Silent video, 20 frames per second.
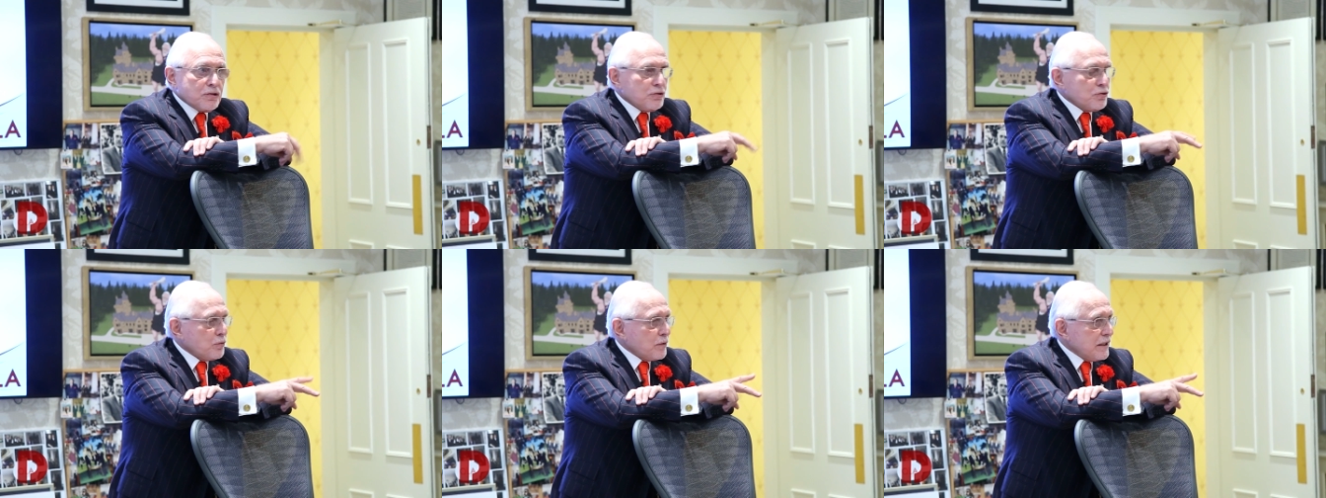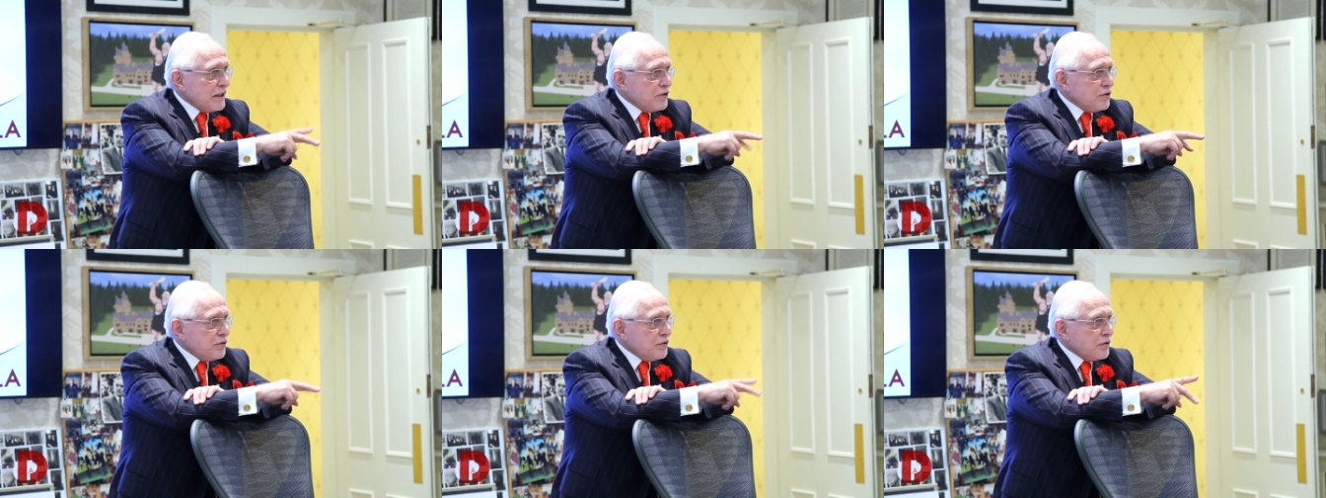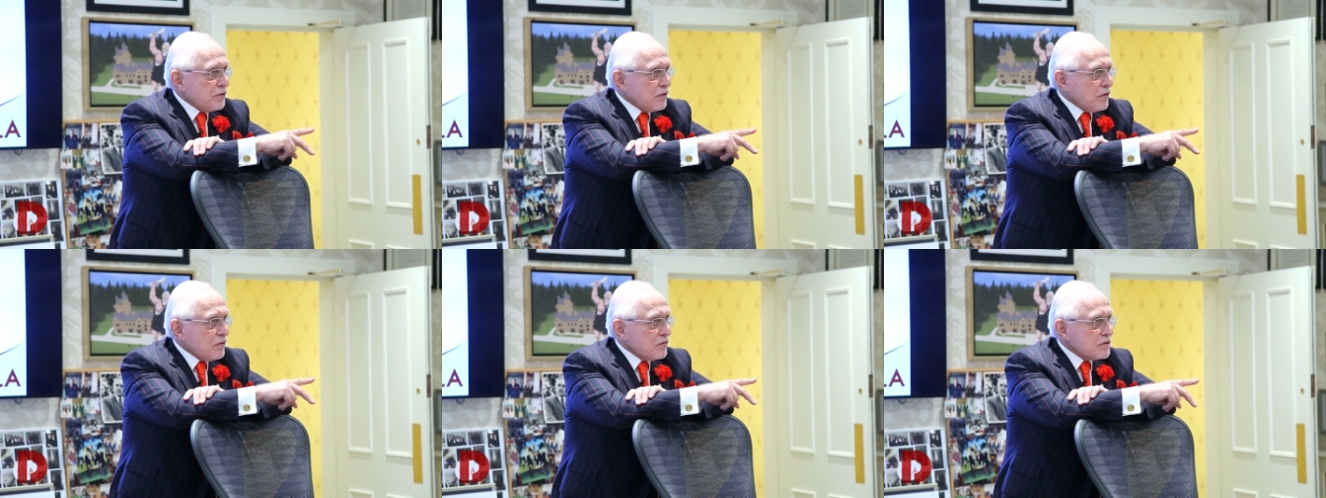two
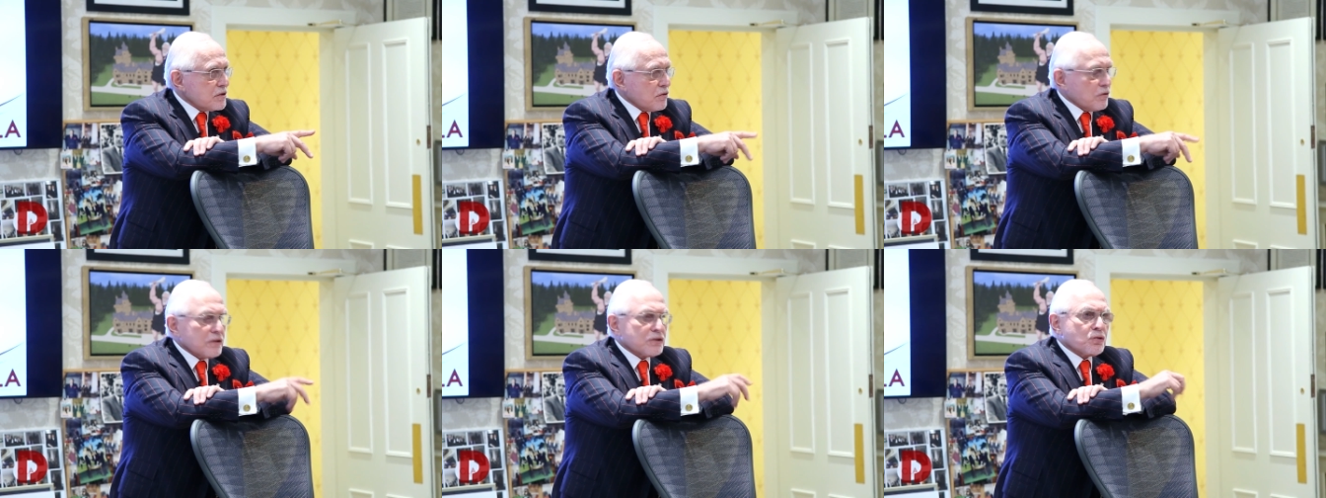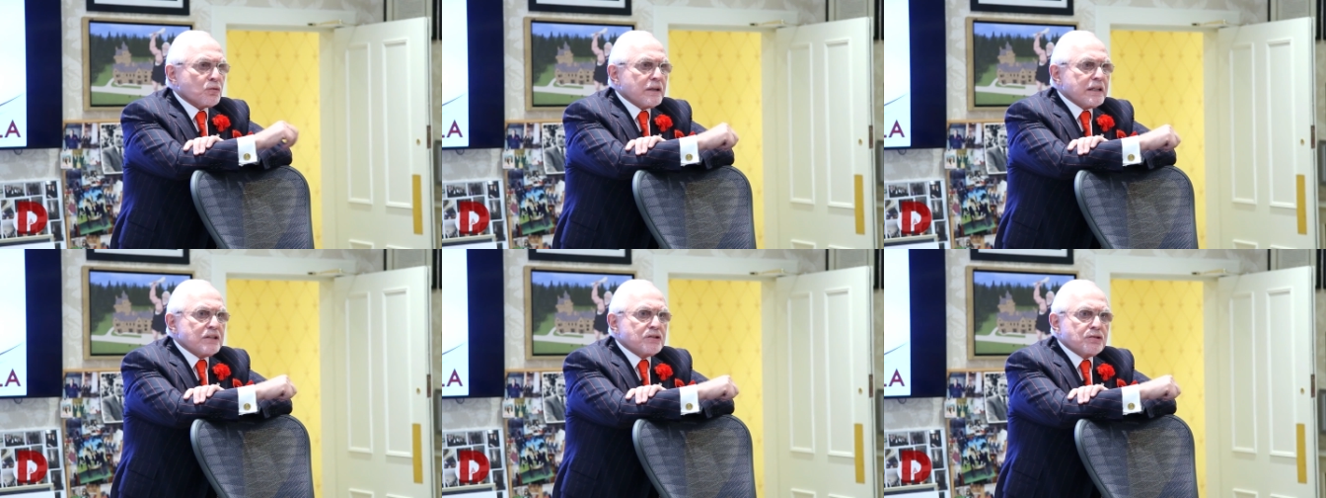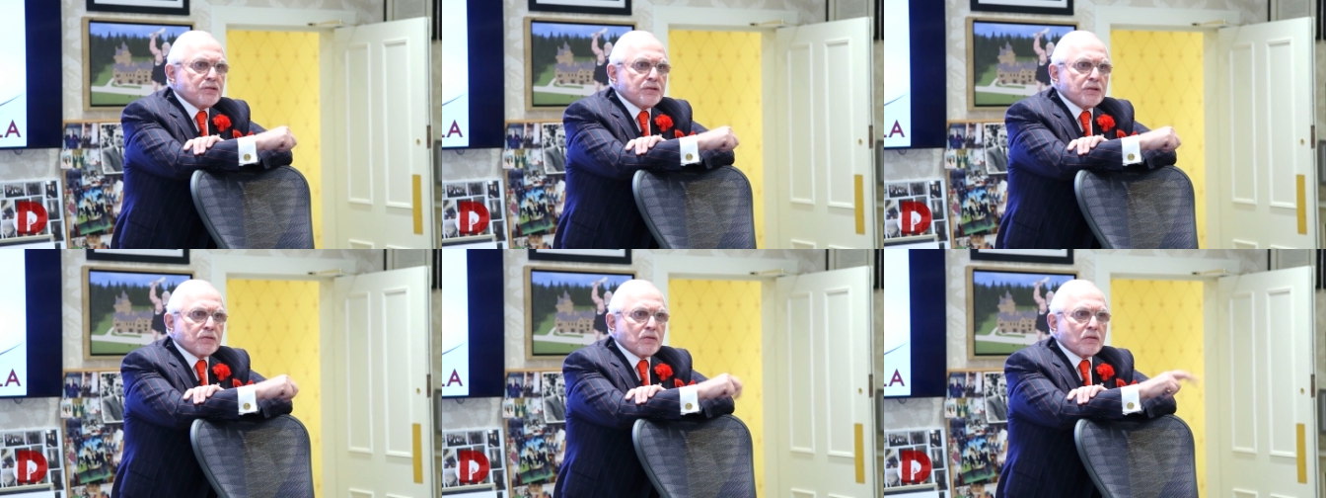twenty-two-year-olds, or a
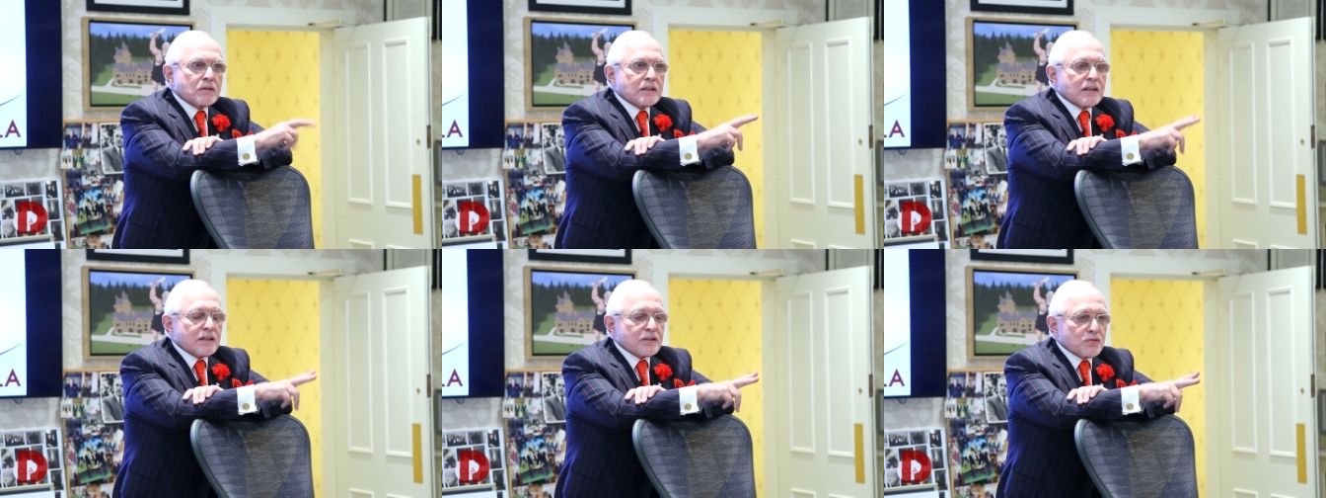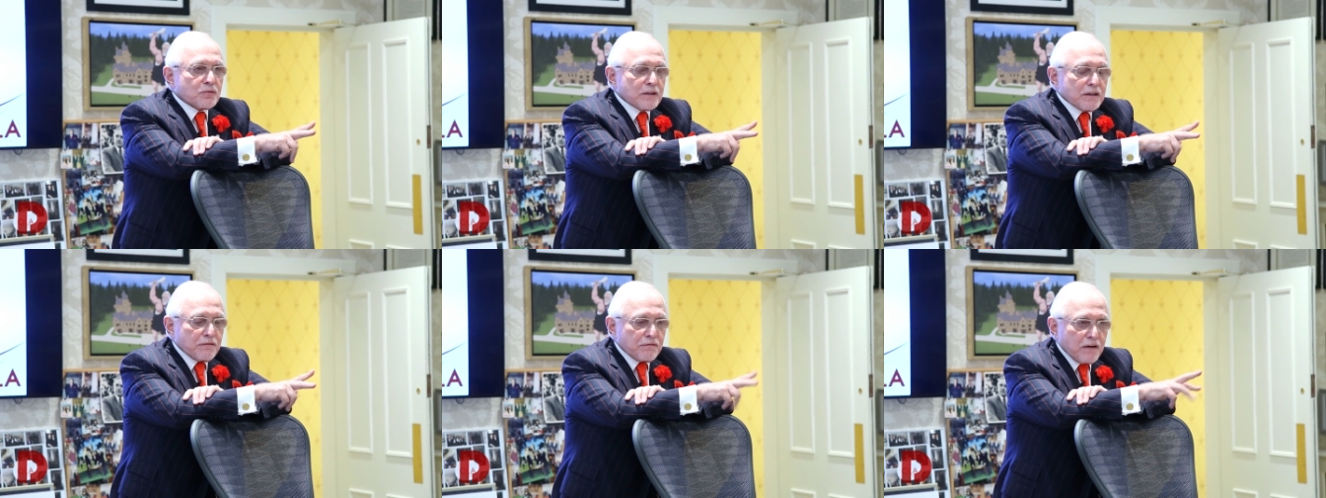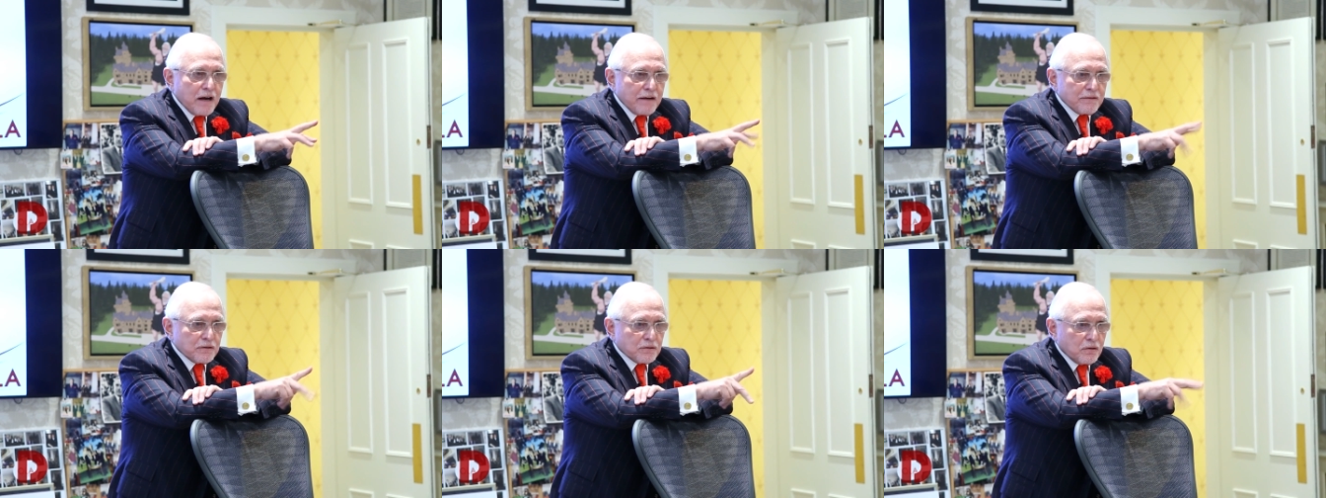twenty-two-year-old and a
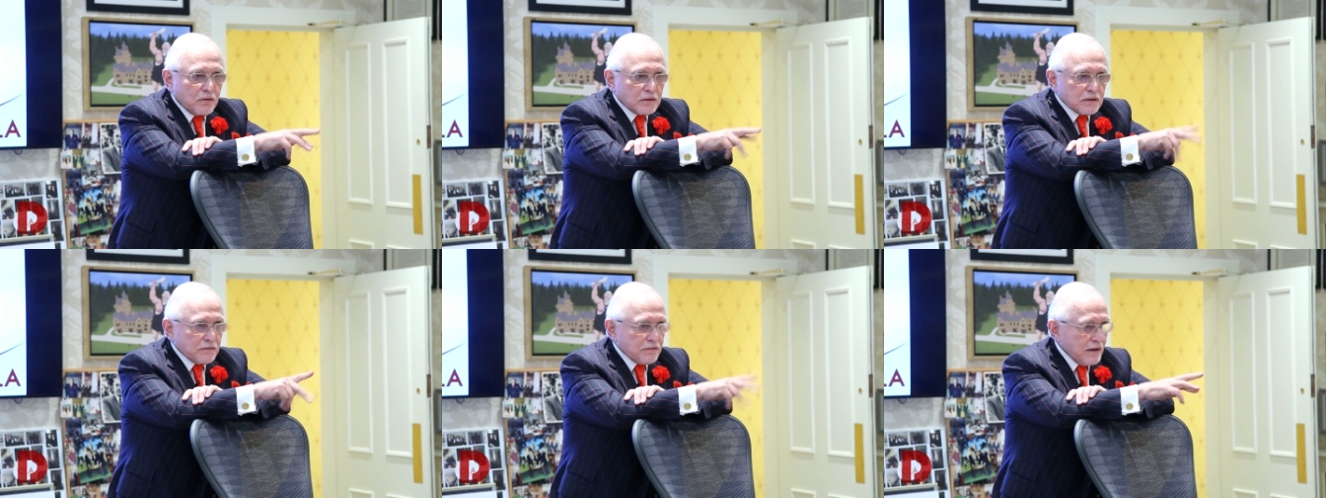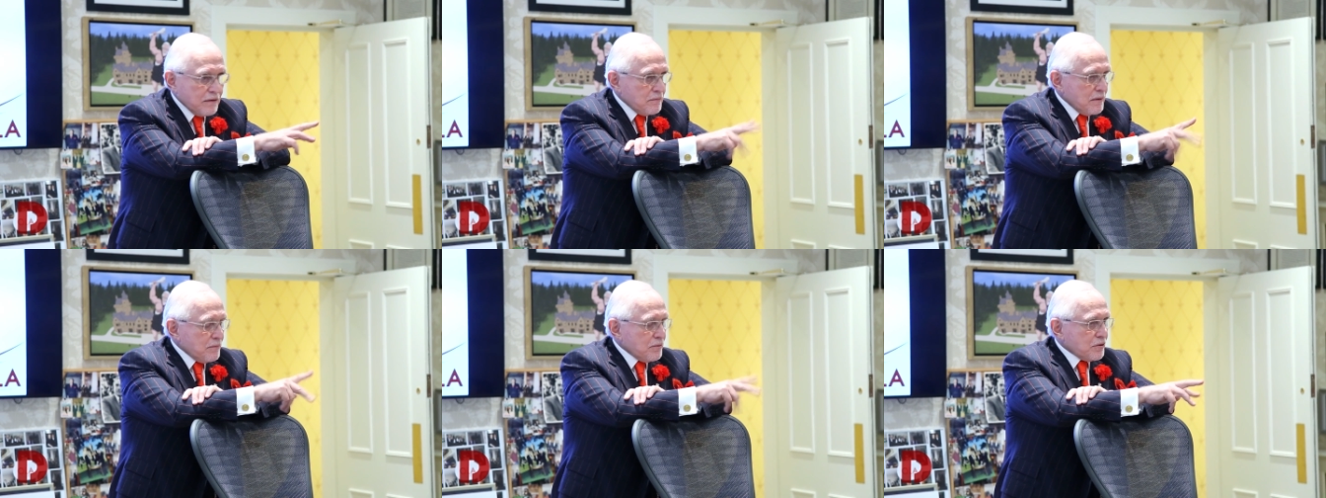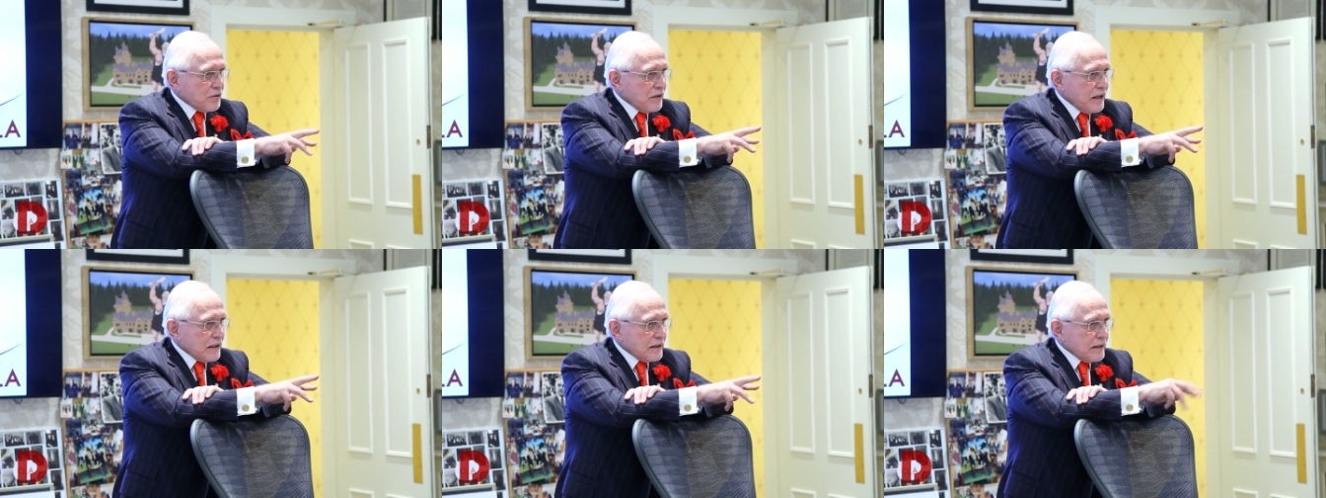twenty-five-year-old, if I
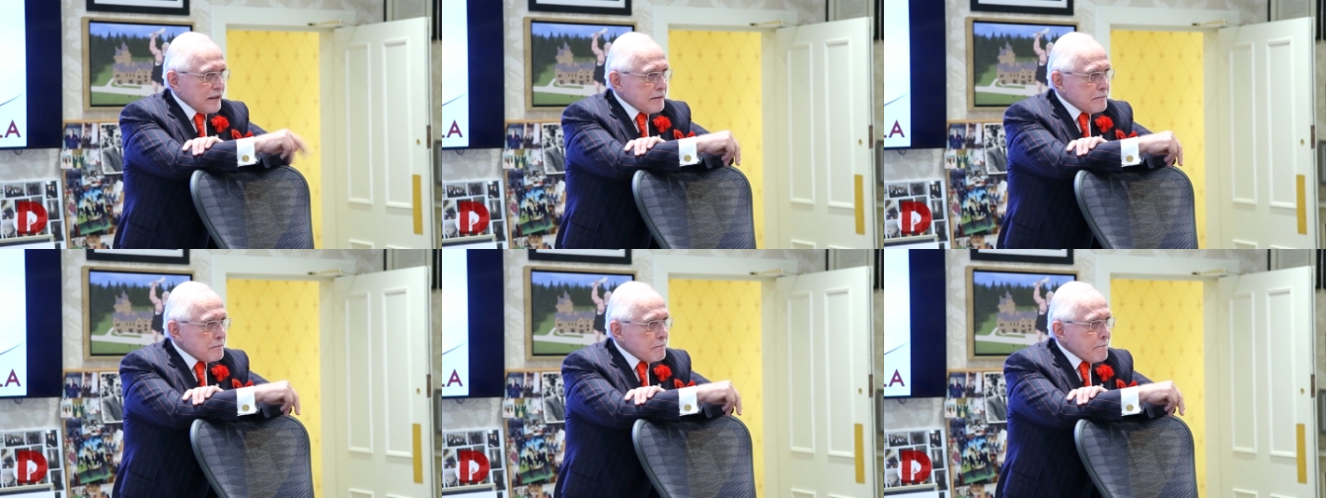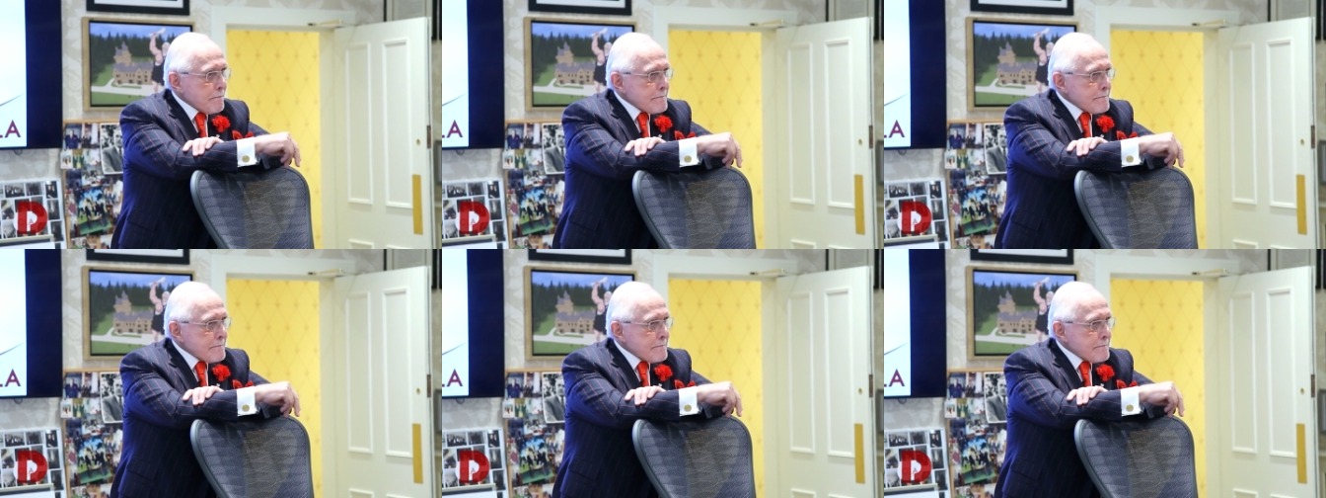remember correctly.